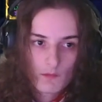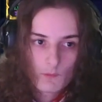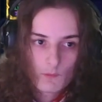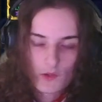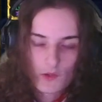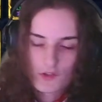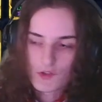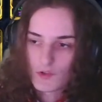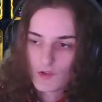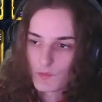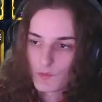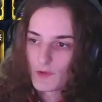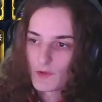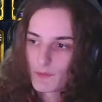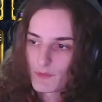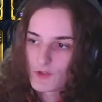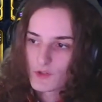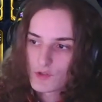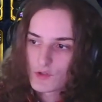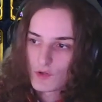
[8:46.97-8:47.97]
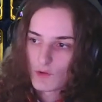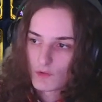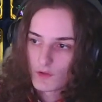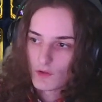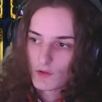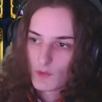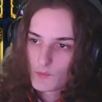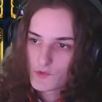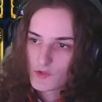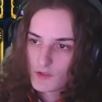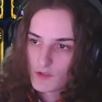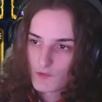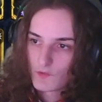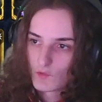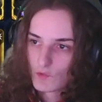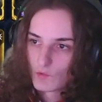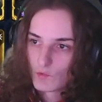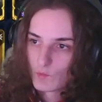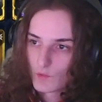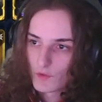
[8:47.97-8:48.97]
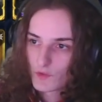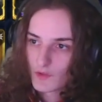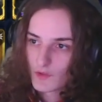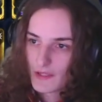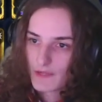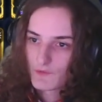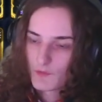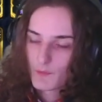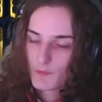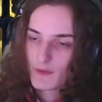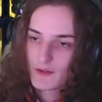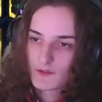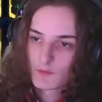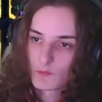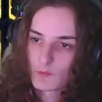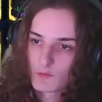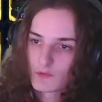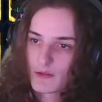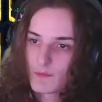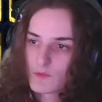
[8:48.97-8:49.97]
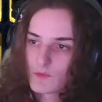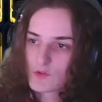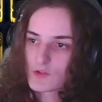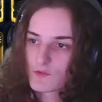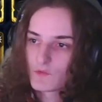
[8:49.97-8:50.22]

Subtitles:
which is pretty much the only option if you do want to get for maximum damage.